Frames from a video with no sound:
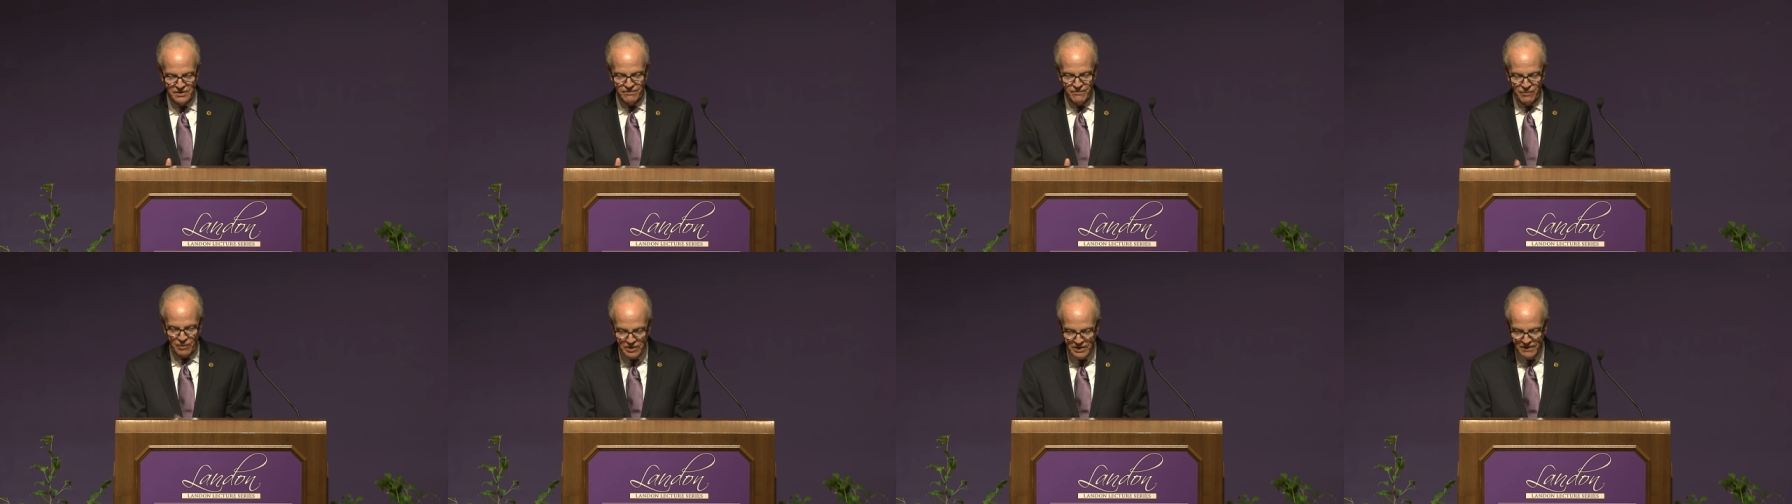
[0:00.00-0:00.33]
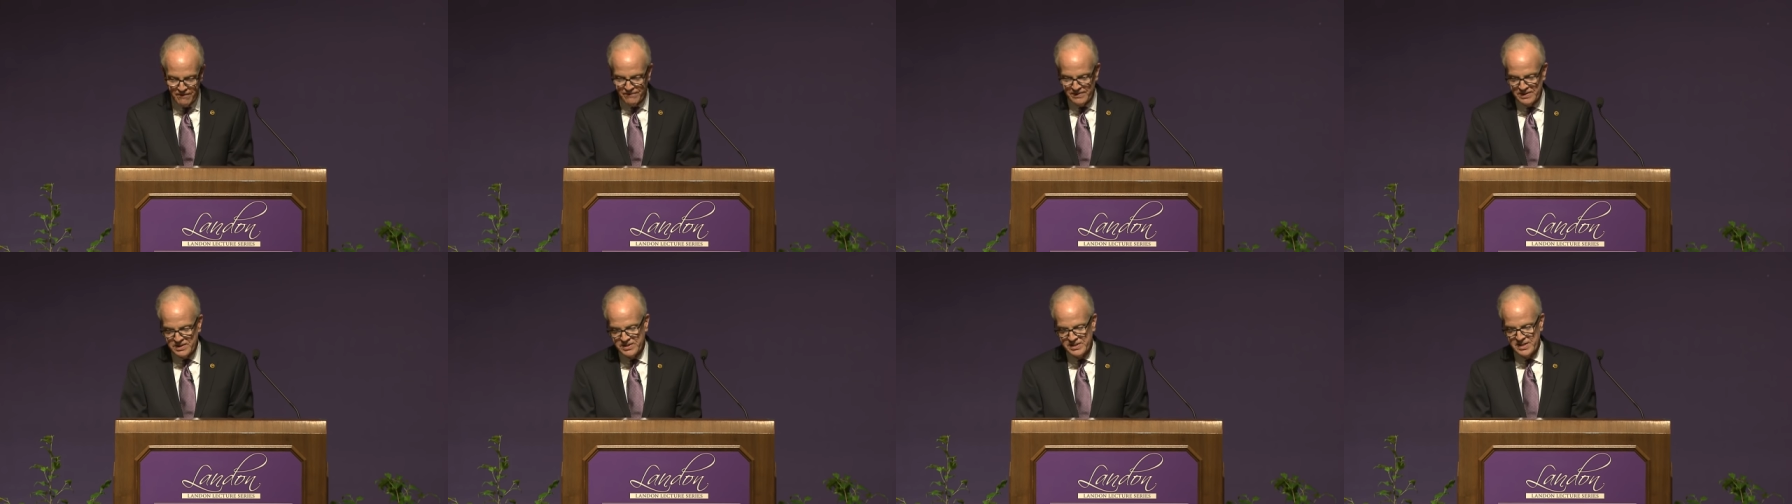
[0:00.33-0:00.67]
Verna
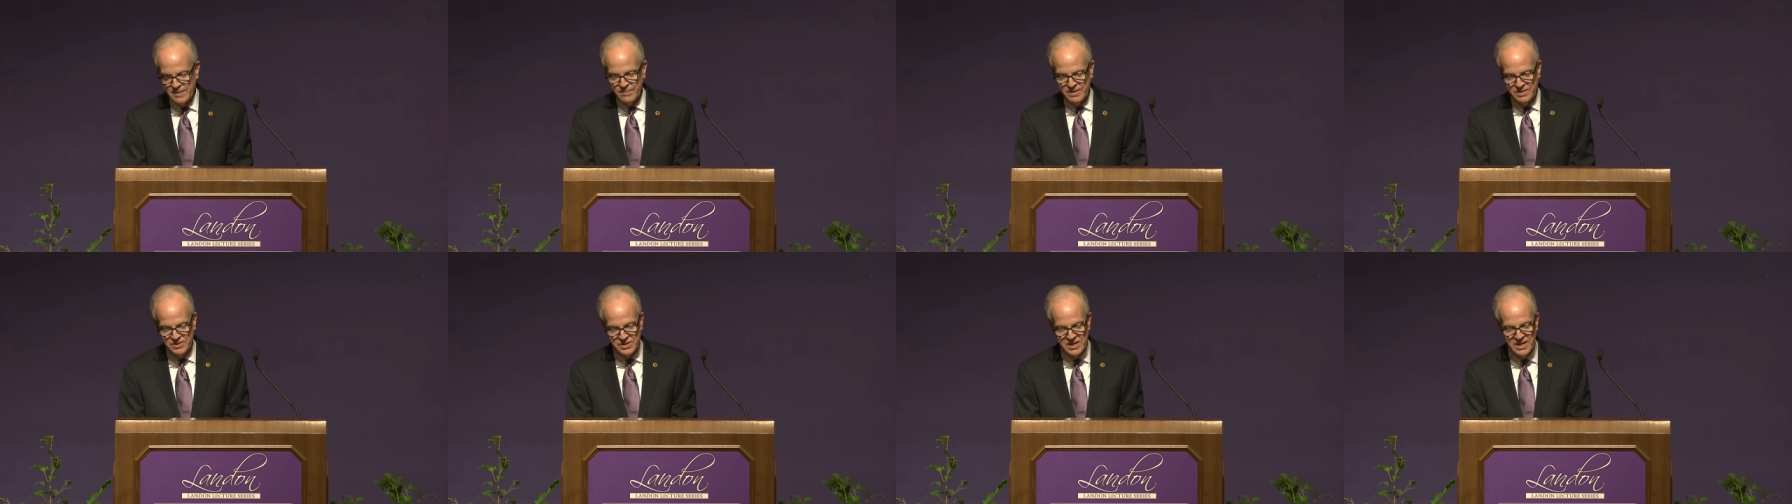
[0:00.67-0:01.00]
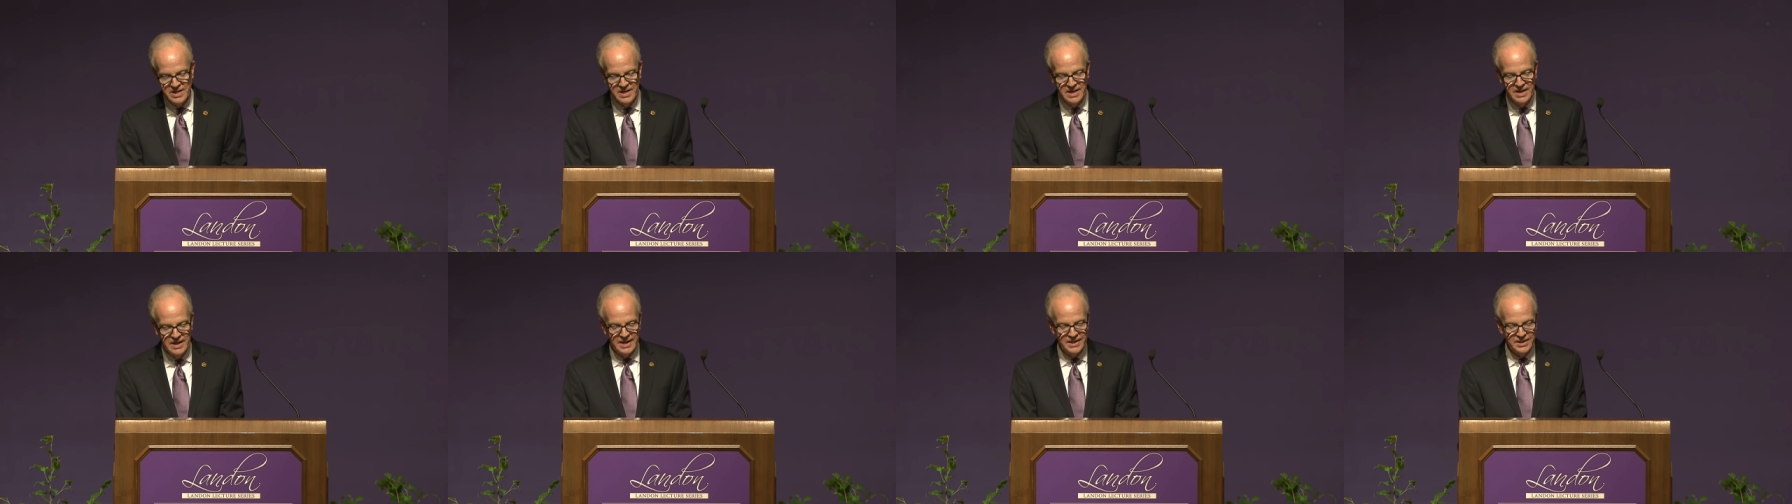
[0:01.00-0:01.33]
Fitzsimmons
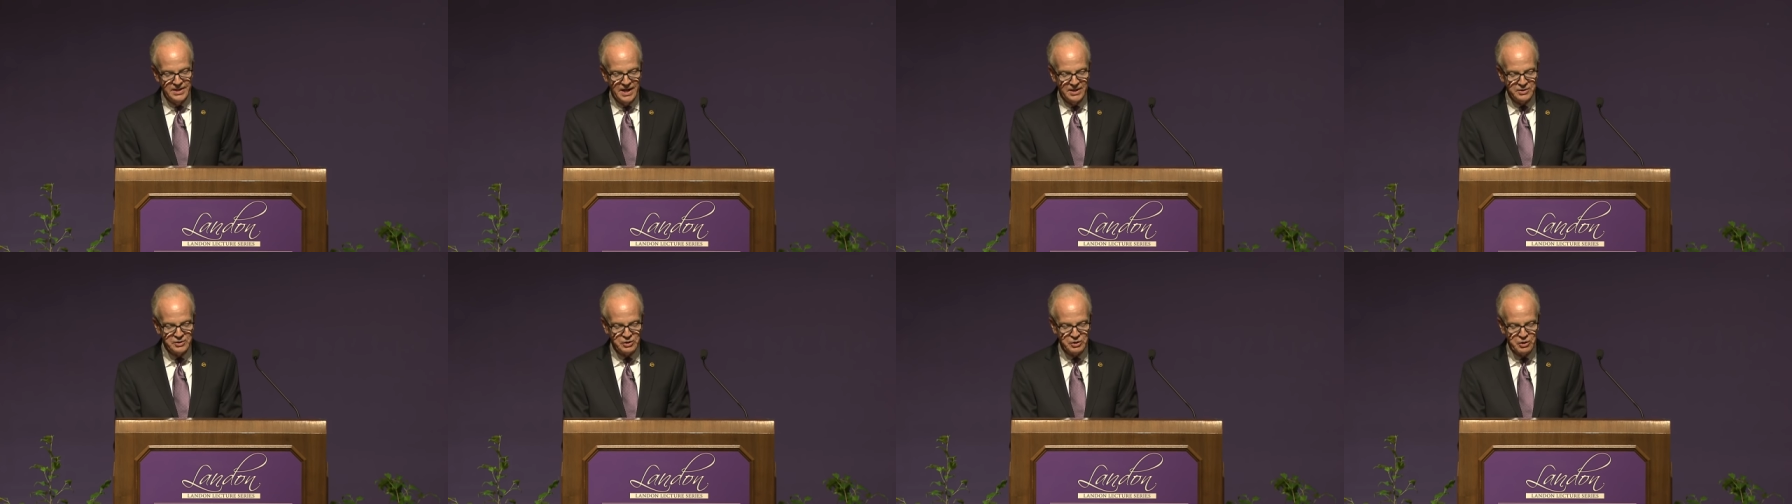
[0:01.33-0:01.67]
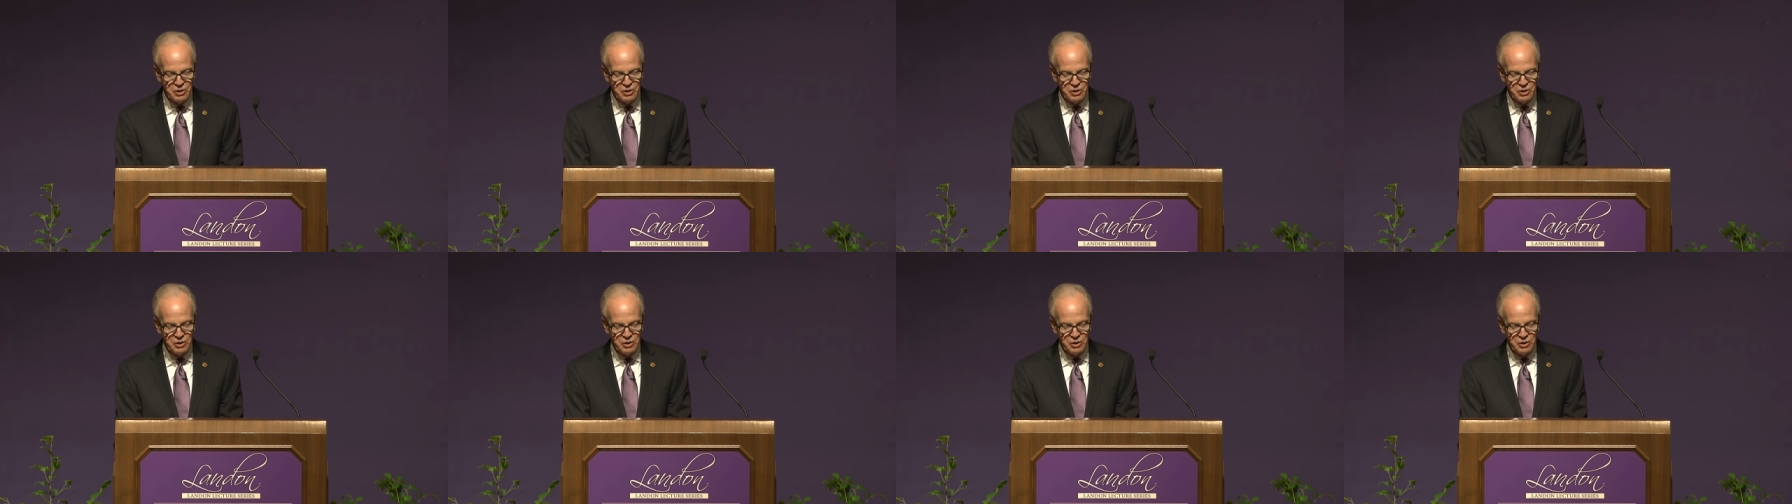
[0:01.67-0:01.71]
and Dr.